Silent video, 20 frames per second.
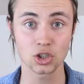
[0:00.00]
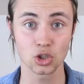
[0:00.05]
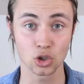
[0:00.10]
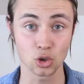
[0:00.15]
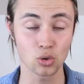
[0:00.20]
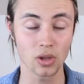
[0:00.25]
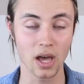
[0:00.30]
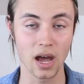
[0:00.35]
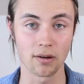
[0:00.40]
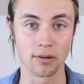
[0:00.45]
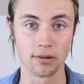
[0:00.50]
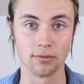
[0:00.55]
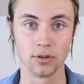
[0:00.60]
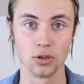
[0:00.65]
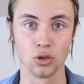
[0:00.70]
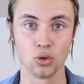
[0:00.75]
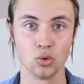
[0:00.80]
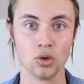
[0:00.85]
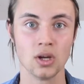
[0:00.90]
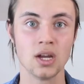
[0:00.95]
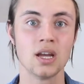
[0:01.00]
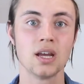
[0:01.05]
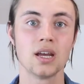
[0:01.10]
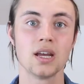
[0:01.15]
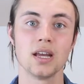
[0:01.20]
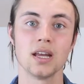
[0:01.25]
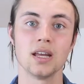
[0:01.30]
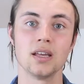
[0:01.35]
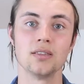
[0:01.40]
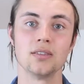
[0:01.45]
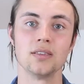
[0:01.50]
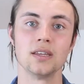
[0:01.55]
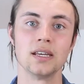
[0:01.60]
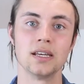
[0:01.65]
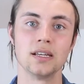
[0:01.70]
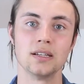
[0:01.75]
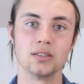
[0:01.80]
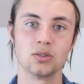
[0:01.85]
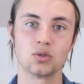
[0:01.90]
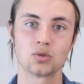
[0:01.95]
to that review in
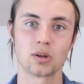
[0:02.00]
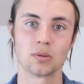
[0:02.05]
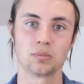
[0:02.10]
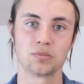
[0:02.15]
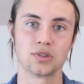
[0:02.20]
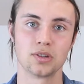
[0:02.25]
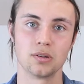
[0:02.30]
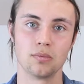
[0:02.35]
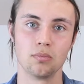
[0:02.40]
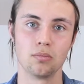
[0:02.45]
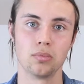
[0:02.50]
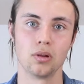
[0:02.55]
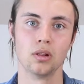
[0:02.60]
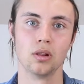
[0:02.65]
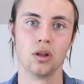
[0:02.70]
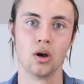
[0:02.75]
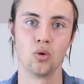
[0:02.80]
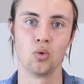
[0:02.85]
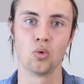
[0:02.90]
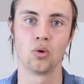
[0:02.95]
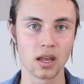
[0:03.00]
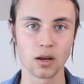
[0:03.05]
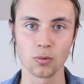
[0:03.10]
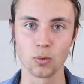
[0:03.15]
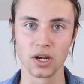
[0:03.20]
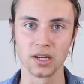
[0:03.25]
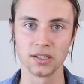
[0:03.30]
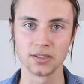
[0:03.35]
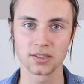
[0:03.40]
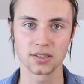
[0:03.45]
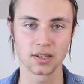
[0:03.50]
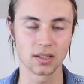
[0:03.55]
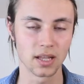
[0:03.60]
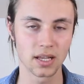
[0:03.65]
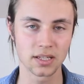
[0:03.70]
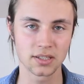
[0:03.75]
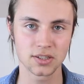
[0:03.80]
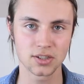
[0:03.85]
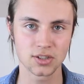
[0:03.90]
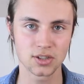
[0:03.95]
the description below. Anyways,
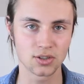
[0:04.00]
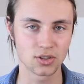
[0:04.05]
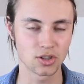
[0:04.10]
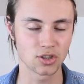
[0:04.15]
let's